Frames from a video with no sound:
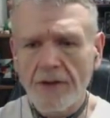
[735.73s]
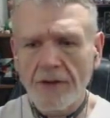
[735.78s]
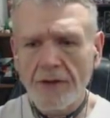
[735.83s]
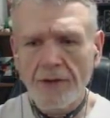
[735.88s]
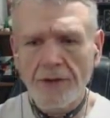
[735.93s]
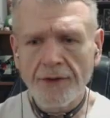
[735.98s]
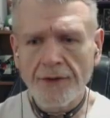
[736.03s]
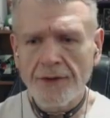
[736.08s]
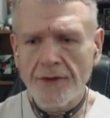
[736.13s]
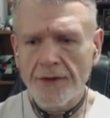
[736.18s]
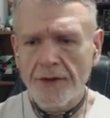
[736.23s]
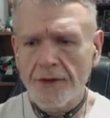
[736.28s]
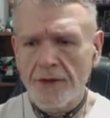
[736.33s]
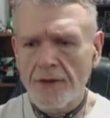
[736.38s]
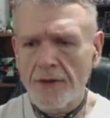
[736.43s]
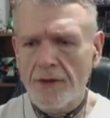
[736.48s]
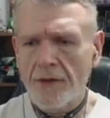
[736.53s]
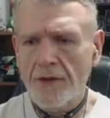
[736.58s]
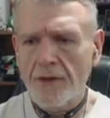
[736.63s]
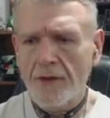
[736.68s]

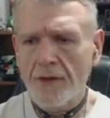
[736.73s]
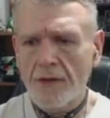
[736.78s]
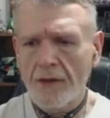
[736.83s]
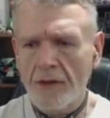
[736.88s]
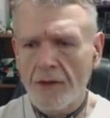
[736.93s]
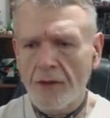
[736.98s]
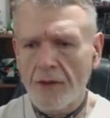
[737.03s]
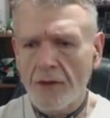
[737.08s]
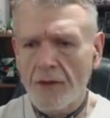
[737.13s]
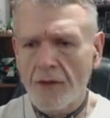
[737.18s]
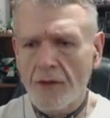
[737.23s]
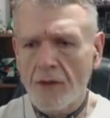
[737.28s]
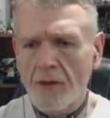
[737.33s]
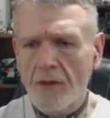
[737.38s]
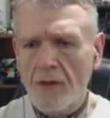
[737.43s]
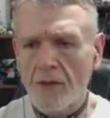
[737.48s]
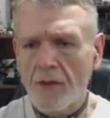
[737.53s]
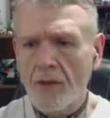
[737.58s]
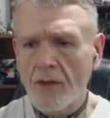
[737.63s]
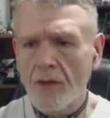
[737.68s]

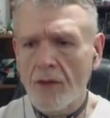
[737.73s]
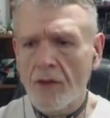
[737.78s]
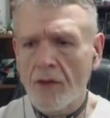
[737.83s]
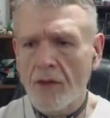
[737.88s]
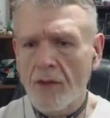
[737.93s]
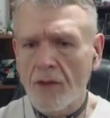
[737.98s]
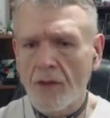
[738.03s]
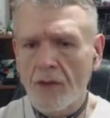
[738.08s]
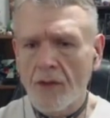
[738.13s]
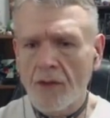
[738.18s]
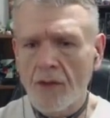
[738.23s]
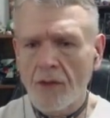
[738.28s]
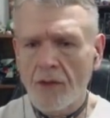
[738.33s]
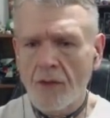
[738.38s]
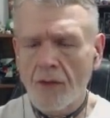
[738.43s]
(no one is talking)